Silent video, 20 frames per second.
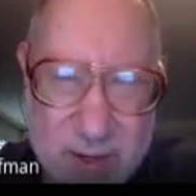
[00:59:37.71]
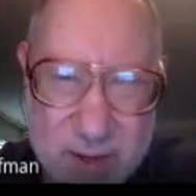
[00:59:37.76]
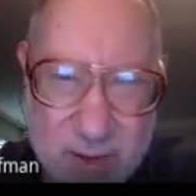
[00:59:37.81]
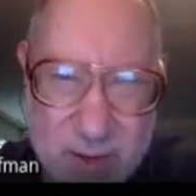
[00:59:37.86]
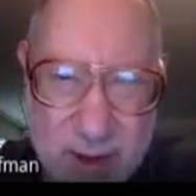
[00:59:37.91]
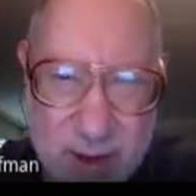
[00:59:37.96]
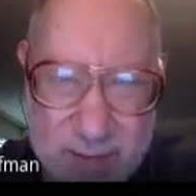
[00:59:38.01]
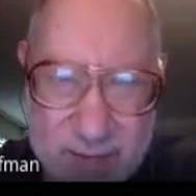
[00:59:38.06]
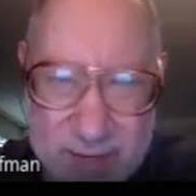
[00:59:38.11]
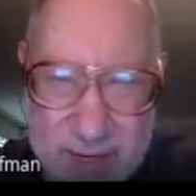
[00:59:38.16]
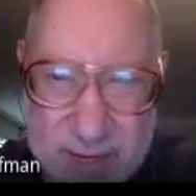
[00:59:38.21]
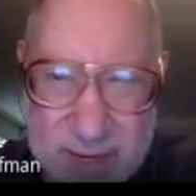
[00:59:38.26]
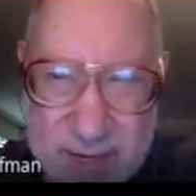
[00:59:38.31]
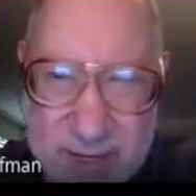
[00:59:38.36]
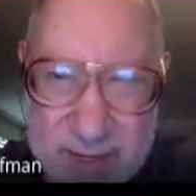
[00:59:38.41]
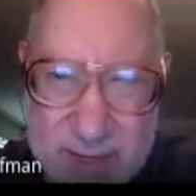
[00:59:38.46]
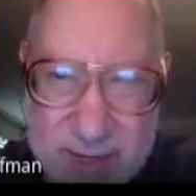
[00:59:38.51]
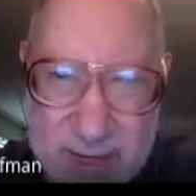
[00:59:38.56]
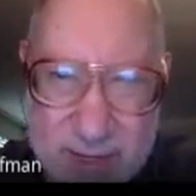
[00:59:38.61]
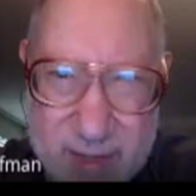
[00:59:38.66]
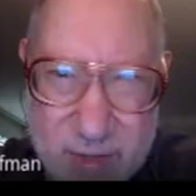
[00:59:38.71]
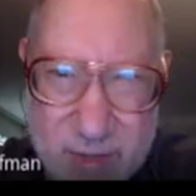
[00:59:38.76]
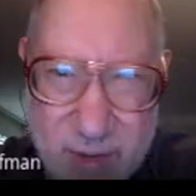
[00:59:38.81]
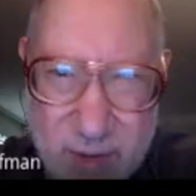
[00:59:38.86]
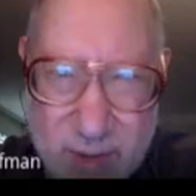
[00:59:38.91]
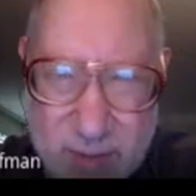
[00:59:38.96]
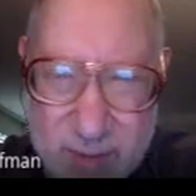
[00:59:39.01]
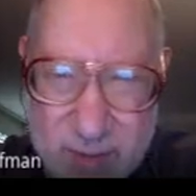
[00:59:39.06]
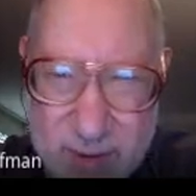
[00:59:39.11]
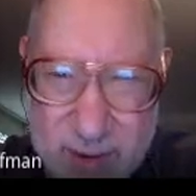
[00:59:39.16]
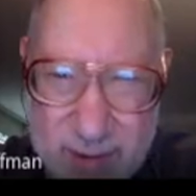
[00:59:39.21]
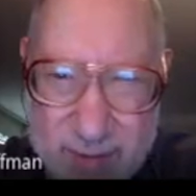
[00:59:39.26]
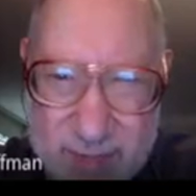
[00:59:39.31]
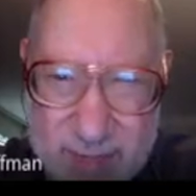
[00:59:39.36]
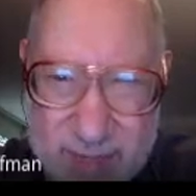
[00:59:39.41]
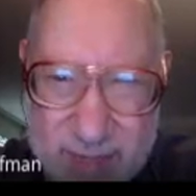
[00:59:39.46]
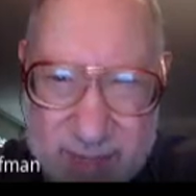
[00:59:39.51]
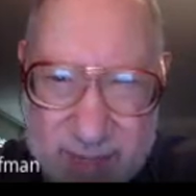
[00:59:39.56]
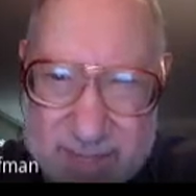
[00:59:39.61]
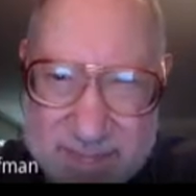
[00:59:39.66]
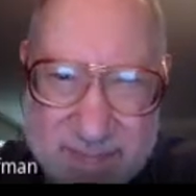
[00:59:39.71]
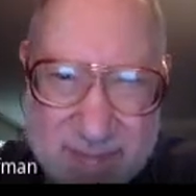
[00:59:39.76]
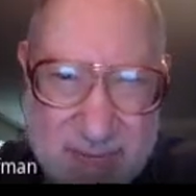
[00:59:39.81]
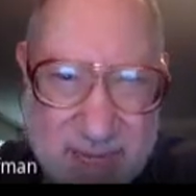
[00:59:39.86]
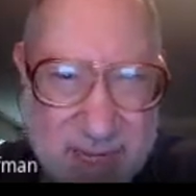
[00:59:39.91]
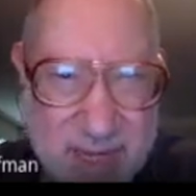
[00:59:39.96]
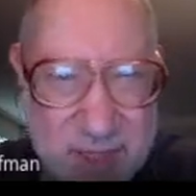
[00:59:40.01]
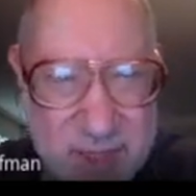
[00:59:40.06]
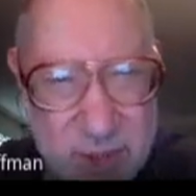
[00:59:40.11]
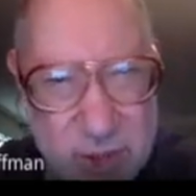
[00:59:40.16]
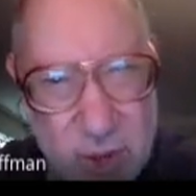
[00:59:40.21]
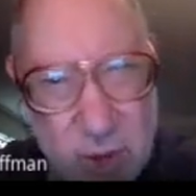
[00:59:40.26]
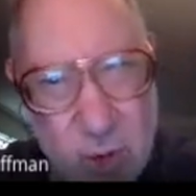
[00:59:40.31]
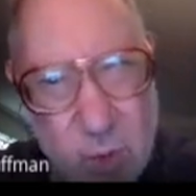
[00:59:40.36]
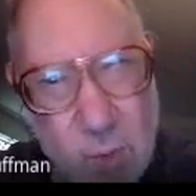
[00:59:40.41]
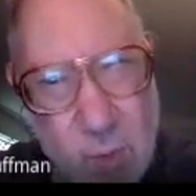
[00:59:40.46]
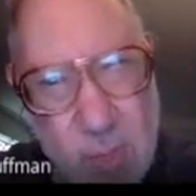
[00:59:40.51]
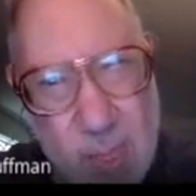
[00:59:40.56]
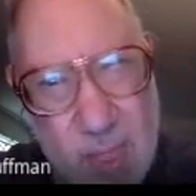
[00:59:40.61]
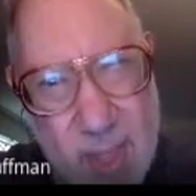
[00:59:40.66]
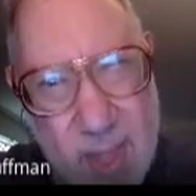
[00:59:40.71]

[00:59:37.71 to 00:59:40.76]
gravity and quantum gravity. So